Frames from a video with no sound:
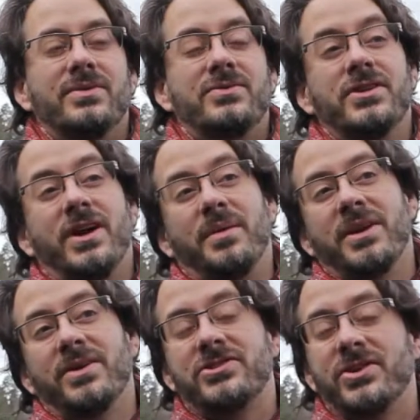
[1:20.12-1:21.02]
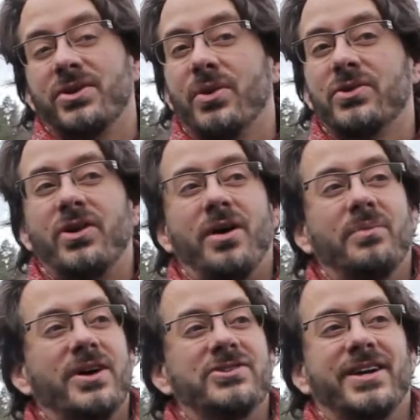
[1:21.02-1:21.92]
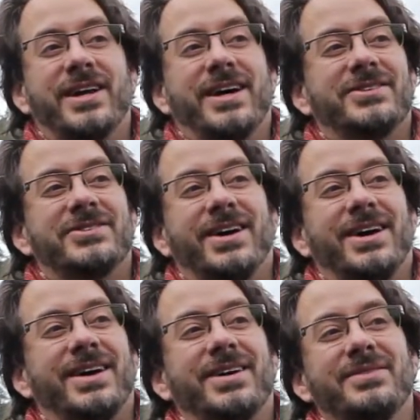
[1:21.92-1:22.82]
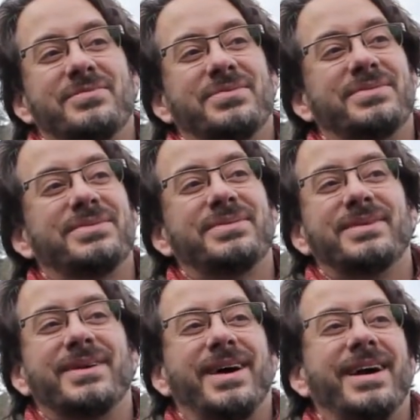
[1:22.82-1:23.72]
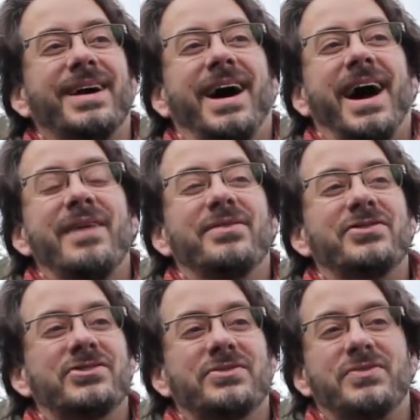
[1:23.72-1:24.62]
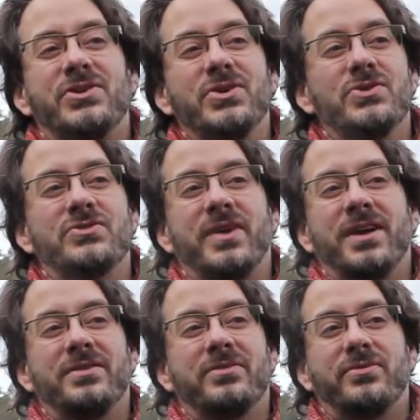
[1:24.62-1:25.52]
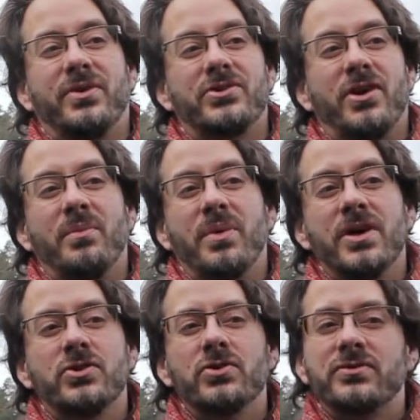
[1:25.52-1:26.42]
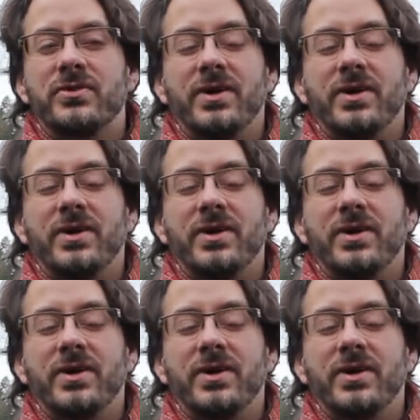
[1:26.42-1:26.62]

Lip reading: Gee, I mean, I'd still go with Tom Waits, I guess. I have just a huge fan for Tom Waits, also for